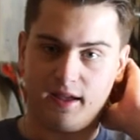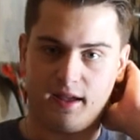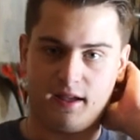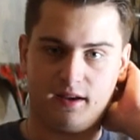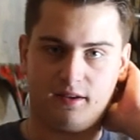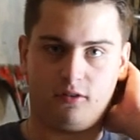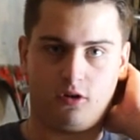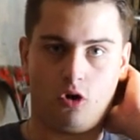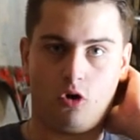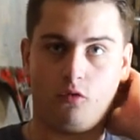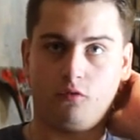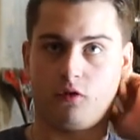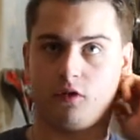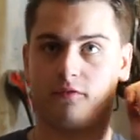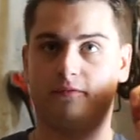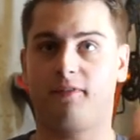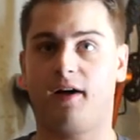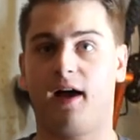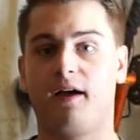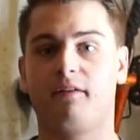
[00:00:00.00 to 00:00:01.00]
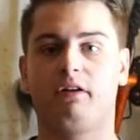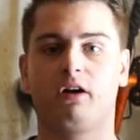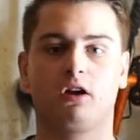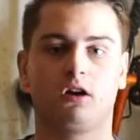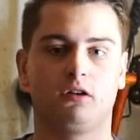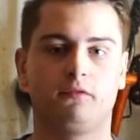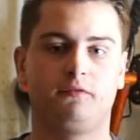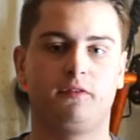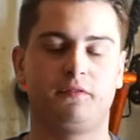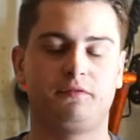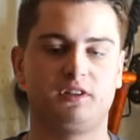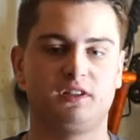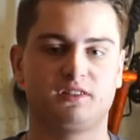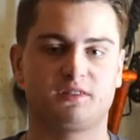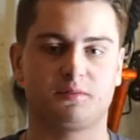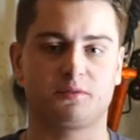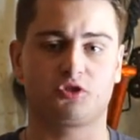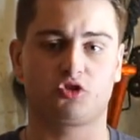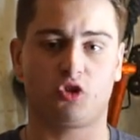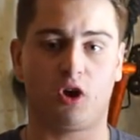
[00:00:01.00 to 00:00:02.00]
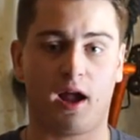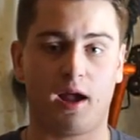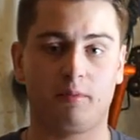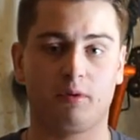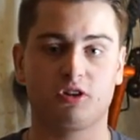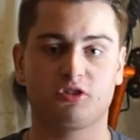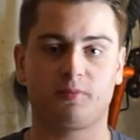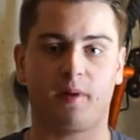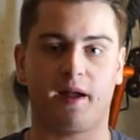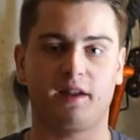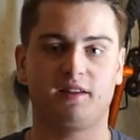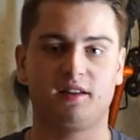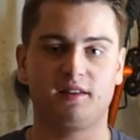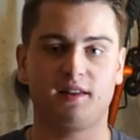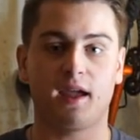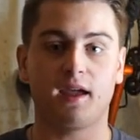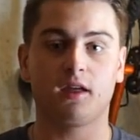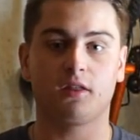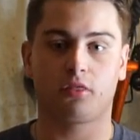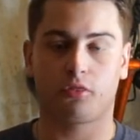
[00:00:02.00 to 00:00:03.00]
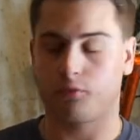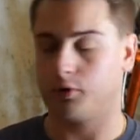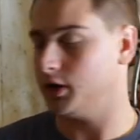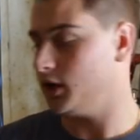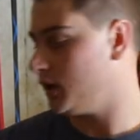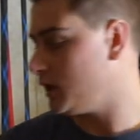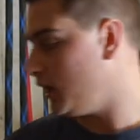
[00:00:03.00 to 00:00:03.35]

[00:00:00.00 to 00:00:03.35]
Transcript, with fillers: hit over 550 subscribers by today at 3